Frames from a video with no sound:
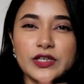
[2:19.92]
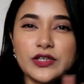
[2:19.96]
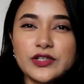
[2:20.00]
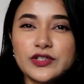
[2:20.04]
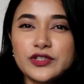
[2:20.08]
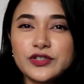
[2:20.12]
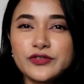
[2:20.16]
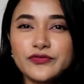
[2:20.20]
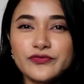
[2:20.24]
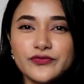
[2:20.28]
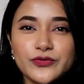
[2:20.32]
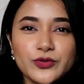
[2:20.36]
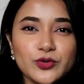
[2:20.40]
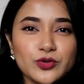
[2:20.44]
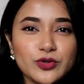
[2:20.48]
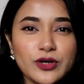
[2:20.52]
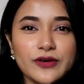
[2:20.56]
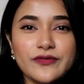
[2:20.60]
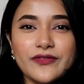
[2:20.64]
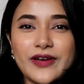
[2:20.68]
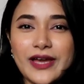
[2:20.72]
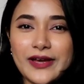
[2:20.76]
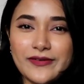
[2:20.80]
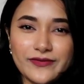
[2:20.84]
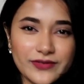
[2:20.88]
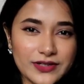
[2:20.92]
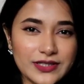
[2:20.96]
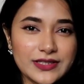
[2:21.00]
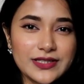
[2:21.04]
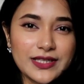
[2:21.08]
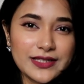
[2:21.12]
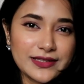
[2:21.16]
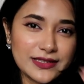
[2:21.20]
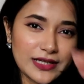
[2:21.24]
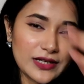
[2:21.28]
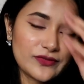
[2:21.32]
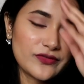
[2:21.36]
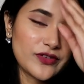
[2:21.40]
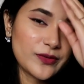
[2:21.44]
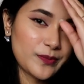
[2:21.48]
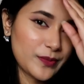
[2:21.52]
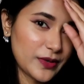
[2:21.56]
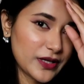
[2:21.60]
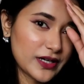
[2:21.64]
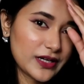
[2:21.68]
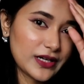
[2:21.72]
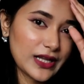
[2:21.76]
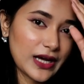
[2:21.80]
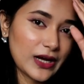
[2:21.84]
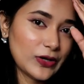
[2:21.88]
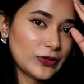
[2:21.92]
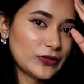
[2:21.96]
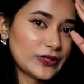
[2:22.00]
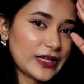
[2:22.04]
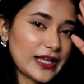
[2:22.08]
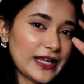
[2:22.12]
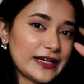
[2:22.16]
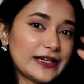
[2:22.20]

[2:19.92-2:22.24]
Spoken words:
review of everything that we picked out,